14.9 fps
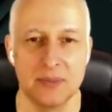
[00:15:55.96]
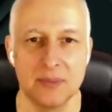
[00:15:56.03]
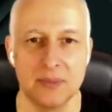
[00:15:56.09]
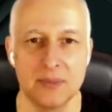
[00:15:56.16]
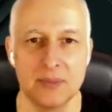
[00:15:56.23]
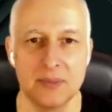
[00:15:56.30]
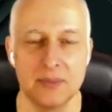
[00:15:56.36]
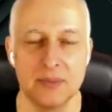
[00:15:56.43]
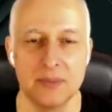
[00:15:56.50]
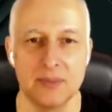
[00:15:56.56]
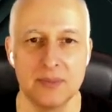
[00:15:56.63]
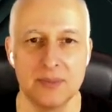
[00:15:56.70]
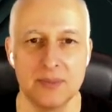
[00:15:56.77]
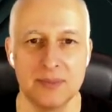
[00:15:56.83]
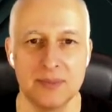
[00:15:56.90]

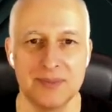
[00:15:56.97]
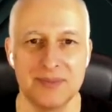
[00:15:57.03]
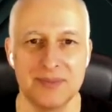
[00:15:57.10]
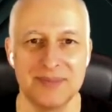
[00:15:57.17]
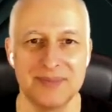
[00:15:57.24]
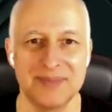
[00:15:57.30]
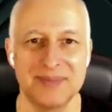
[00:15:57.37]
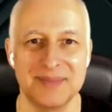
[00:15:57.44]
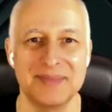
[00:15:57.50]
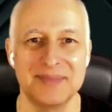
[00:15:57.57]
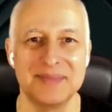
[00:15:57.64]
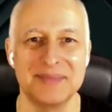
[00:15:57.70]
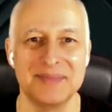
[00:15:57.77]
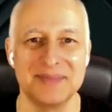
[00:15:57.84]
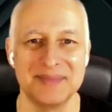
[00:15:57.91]

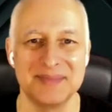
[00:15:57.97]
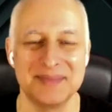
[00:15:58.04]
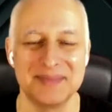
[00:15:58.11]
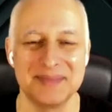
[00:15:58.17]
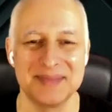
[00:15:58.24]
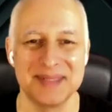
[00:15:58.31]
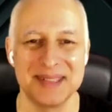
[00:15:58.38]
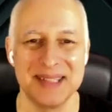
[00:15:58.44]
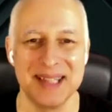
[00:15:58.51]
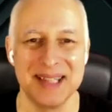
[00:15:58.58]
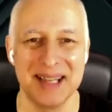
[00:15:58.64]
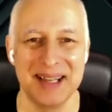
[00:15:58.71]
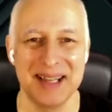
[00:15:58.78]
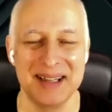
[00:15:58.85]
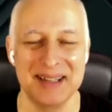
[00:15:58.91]

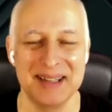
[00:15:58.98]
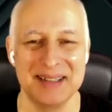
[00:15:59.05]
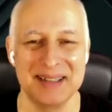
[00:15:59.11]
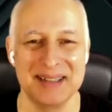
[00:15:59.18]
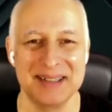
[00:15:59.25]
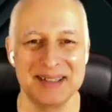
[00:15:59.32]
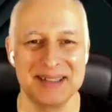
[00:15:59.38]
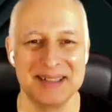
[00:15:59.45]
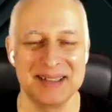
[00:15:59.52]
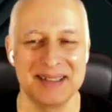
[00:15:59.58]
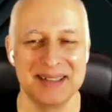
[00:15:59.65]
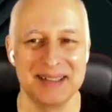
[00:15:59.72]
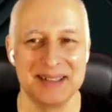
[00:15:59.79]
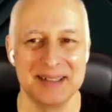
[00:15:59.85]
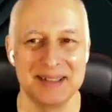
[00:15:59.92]

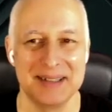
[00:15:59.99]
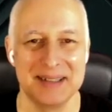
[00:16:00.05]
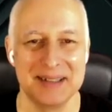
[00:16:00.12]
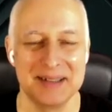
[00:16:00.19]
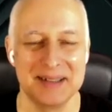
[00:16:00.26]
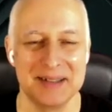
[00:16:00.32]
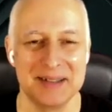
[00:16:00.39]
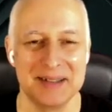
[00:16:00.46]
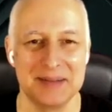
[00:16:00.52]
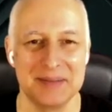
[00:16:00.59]
The person shown says nothing.